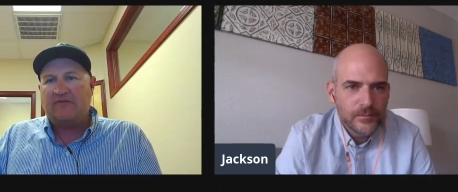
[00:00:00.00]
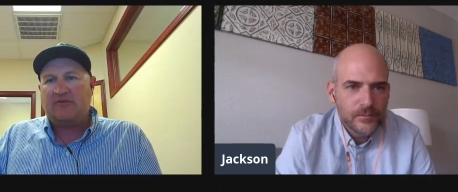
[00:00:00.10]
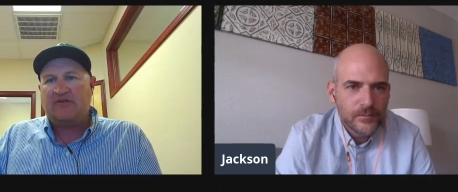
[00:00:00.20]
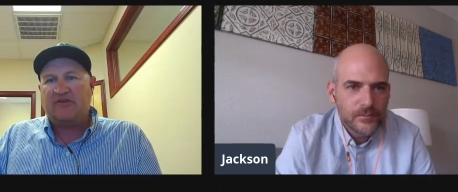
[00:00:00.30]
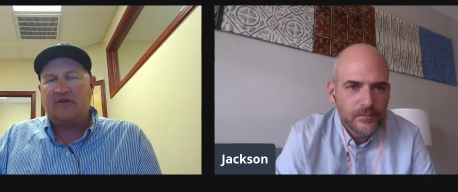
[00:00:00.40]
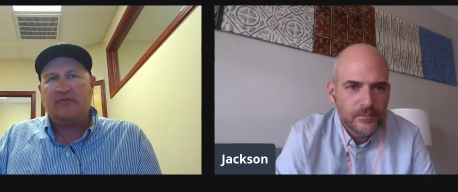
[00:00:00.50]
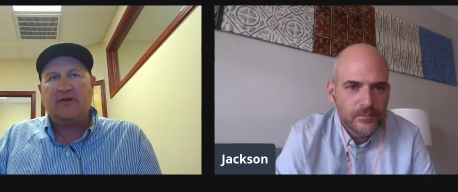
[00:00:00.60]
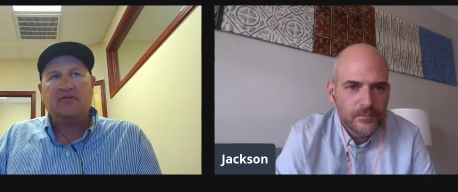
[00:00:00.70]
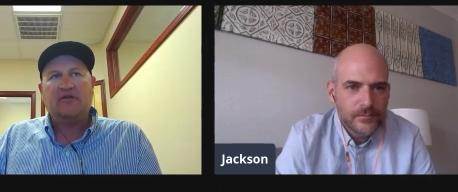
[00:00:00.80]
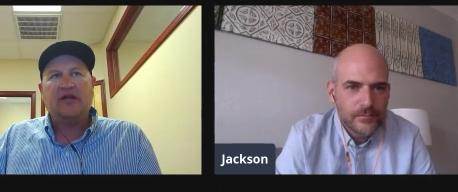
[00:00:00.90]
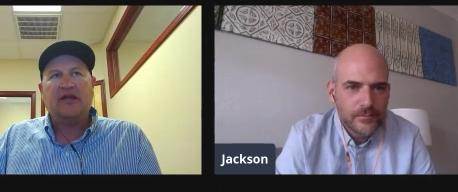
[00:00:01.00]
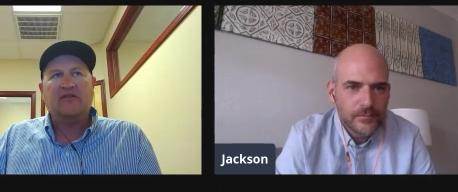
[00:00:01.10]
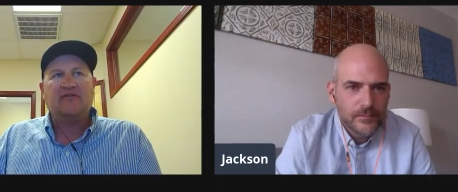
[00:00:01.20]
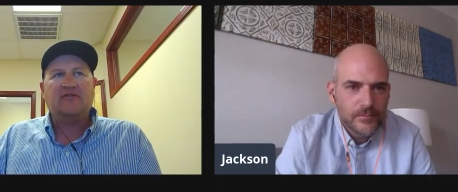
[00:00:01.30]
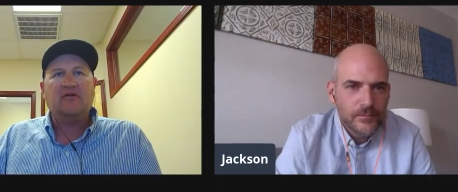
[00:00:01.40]
Speaker 1: percent public
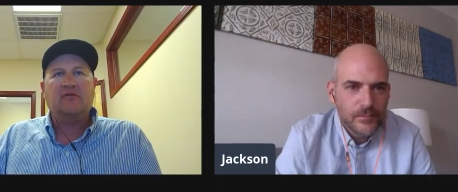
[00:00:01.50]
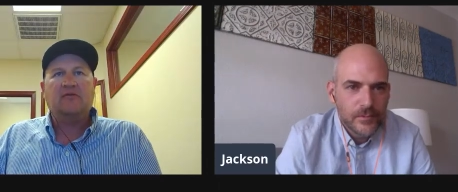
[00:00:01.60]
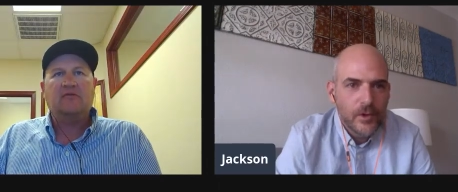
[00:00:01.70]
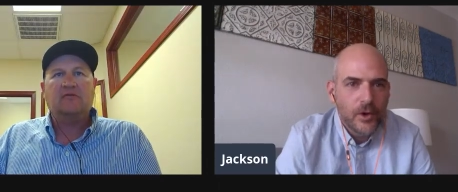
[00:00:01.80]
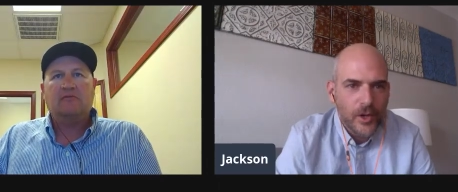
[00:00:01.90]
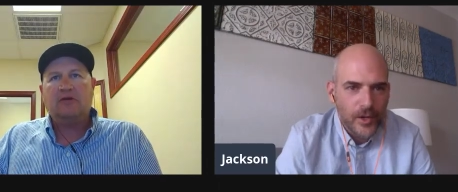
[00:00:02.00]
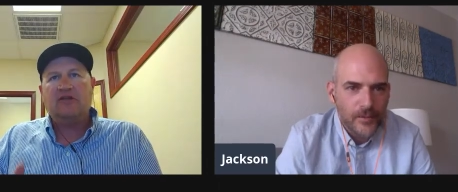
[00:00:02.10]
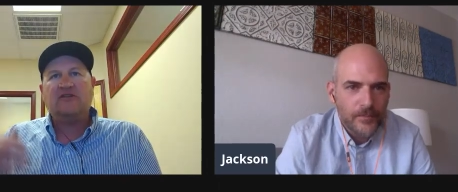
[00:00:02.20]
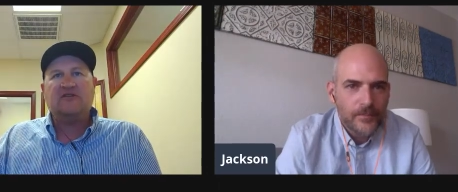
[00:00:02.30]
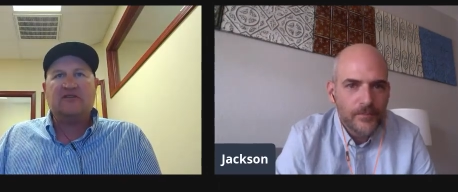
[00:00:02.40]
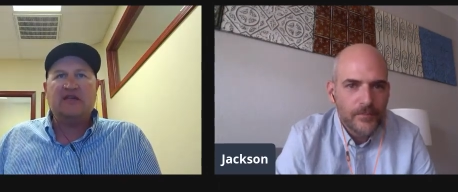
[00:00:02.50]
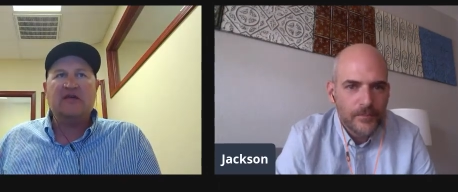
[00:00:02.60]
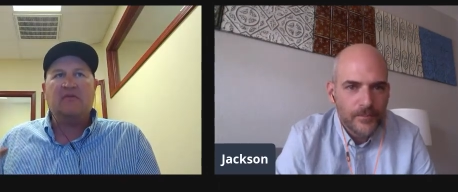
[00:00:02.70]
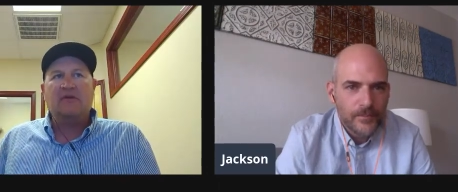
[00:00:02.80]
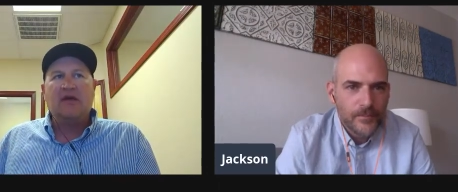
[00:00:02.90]
land, so okay, we just see
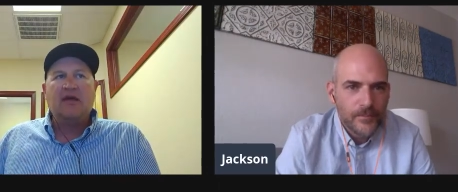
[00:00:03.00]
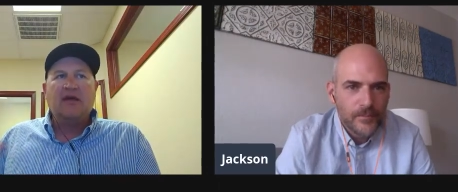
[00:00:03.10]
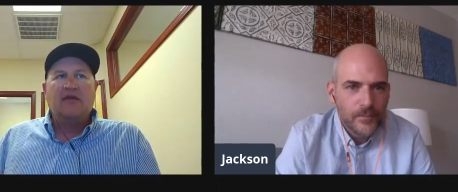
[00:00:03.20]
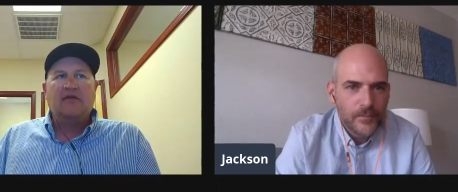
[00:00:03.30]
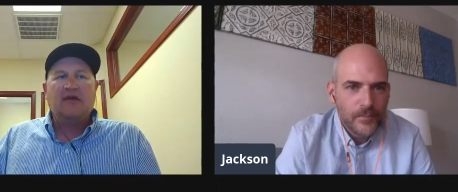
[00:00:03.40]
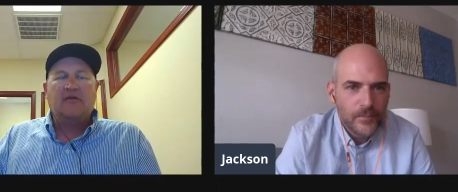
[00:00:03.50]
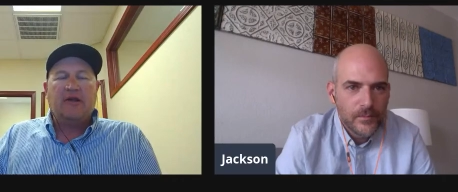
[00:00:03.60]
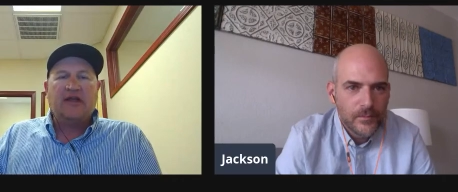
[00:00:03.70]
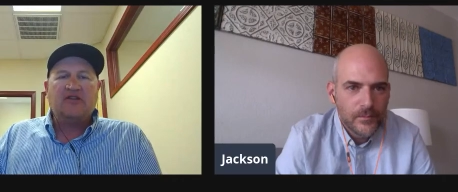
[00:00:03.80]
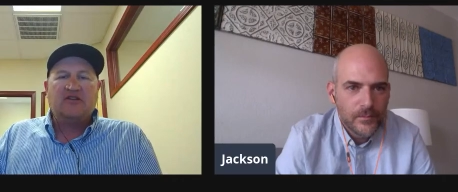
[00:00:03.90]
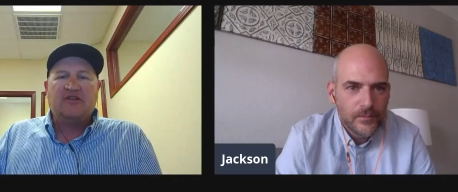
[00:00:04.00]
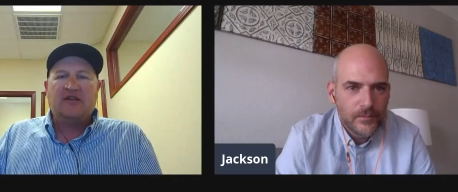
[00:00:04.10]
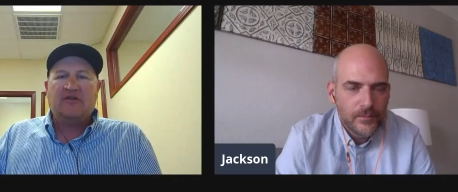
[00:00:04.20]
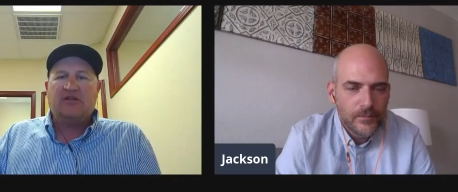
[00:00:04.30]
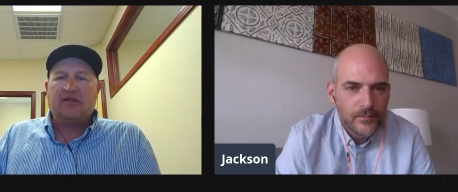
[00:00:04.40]
it. The ranches and
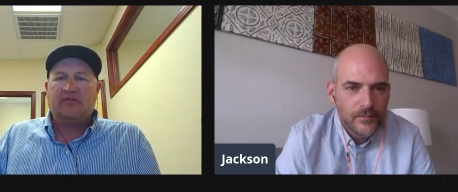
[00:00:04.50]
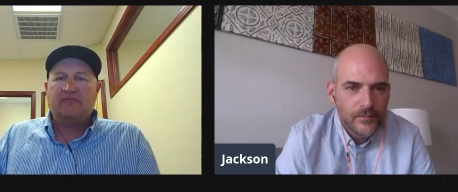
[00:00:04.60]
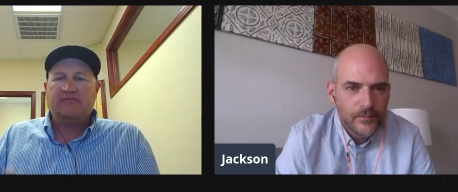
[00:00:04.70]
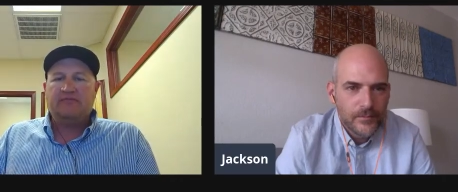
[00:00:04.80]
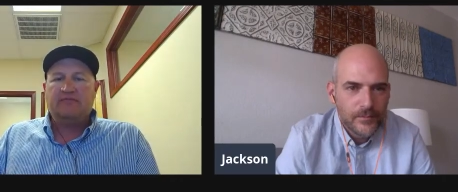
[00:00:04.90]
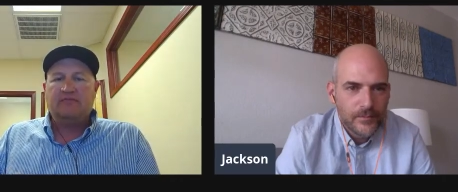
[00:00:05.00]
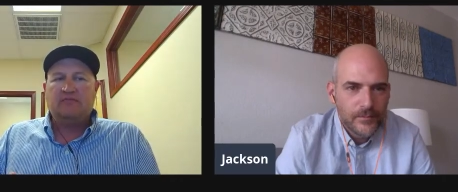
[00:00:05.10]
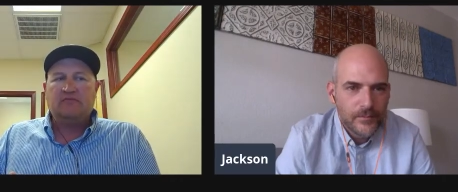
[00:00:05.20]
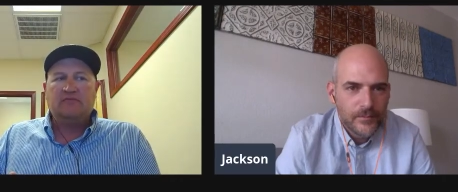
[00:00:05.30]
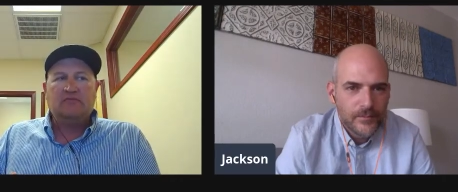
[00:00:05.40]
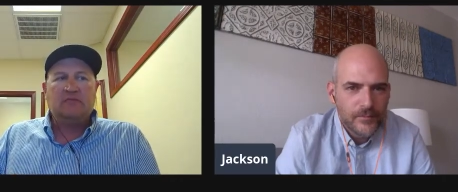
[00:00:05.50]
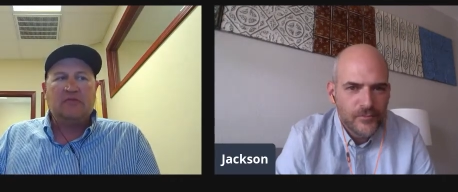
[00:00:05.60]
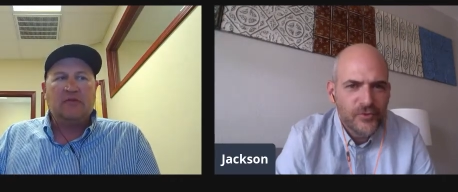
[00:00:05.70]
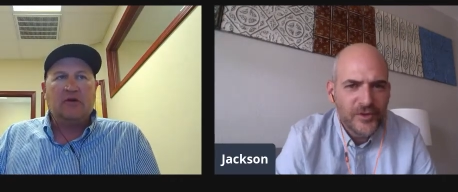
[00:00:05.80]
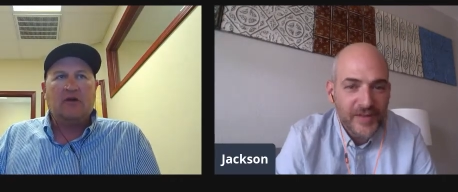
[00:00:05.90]
everything.
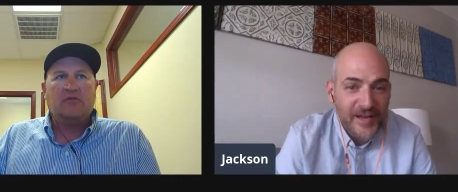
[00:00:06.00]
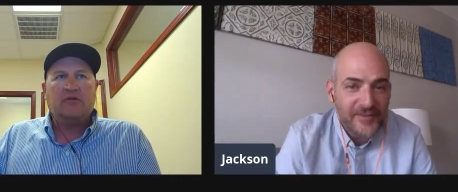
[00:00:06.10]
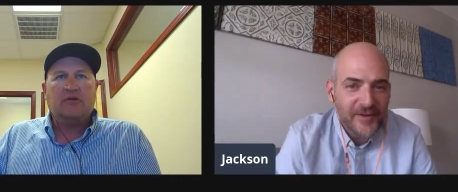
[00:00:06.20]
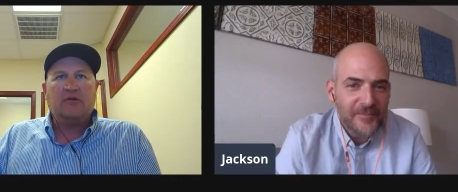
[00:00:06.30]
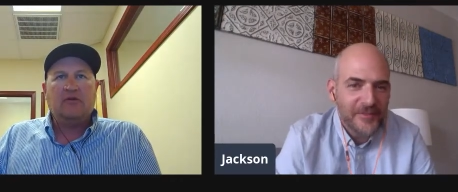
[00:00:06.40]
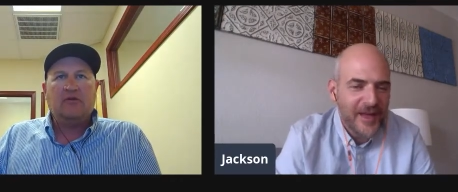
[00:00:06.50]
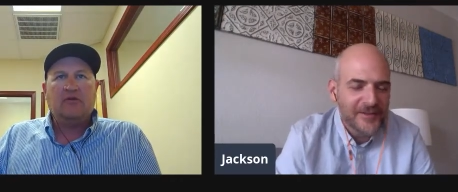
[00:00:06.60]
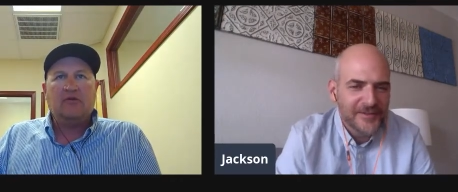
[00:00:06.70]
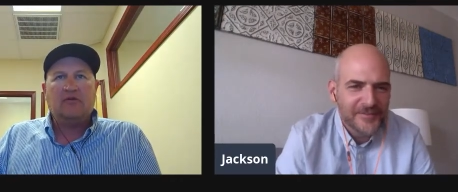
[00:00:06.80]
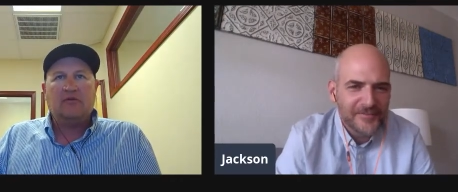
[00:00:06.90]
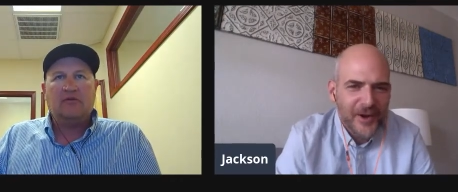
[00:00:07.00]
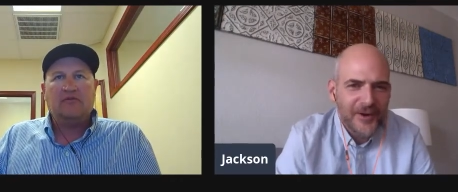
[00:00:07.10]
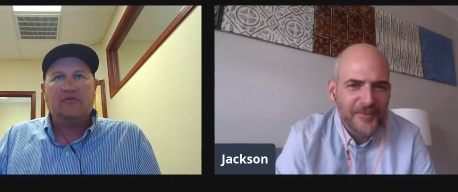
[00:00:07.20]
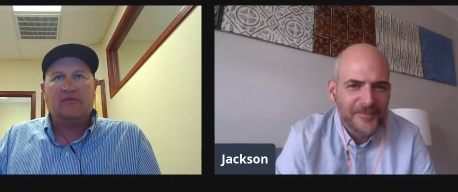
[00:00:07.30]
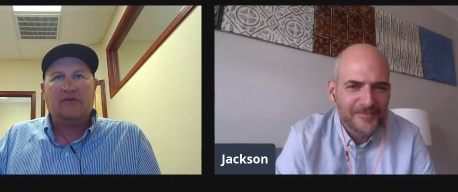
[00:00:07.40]
Speaker 2: Really, ninety five, nice.
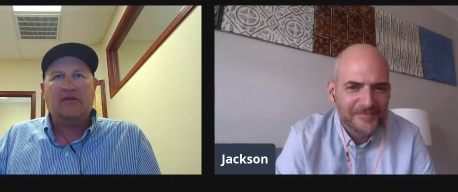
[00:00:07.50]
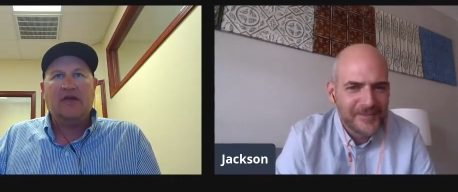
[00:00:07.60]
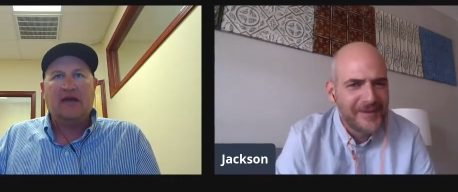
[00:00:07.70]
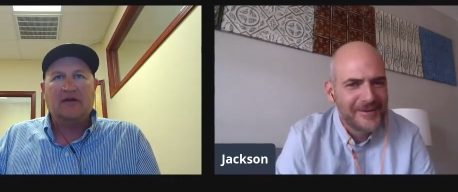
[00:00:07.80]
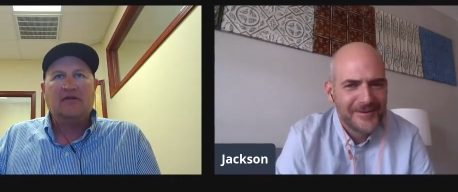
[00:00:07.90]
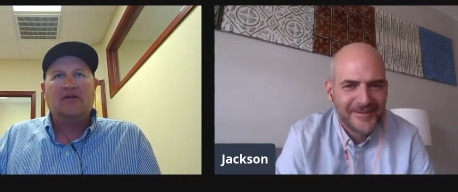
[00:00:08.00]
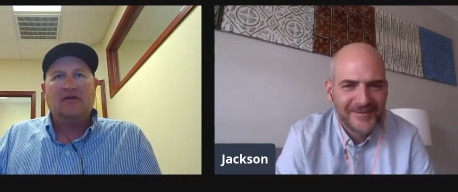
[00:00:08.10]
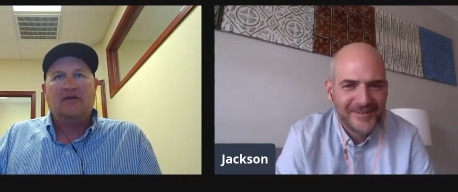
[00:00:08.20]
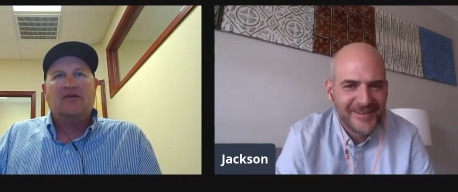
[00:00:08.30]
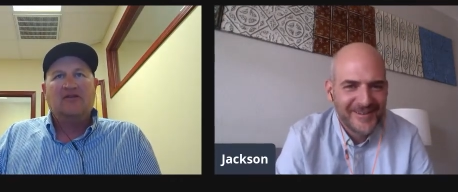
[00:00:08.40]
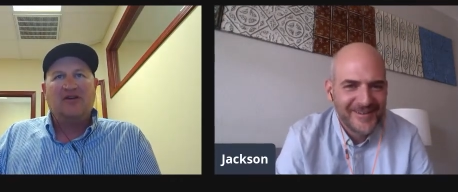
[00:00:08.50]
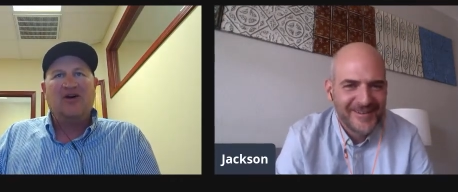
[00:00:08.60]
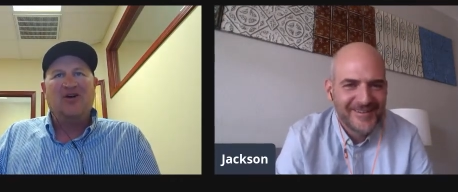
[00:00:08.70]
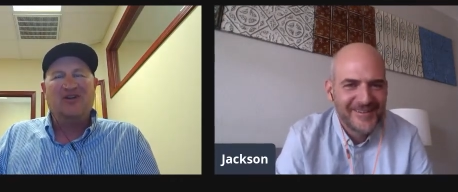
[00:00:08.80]
Wow. Yeah. so,